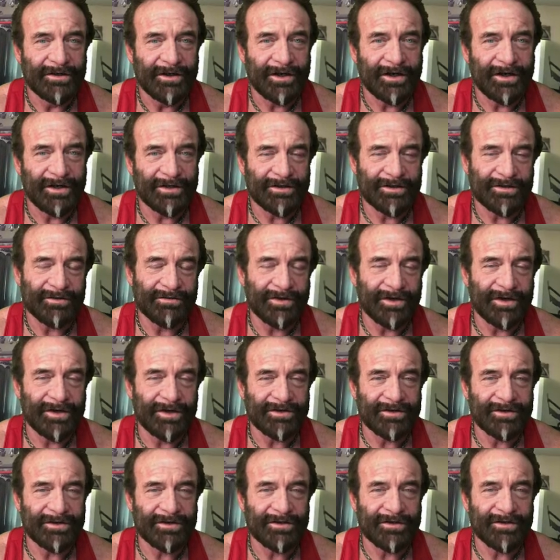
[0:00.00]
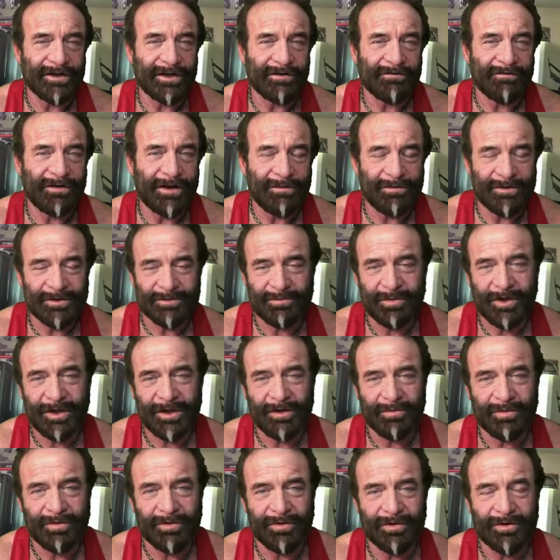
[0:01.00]
Hence the reason that famous
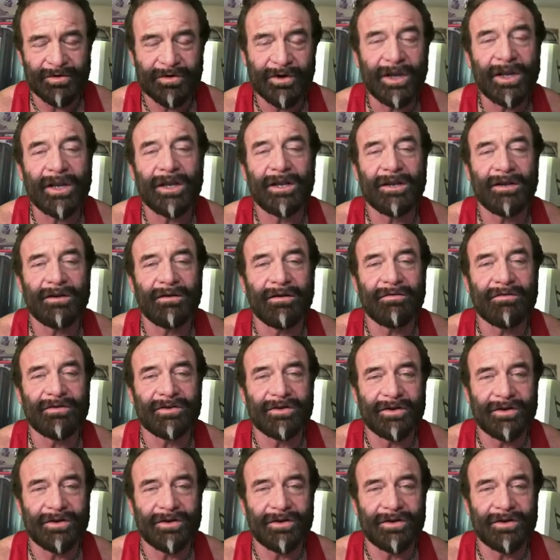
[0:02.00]
people, creatives,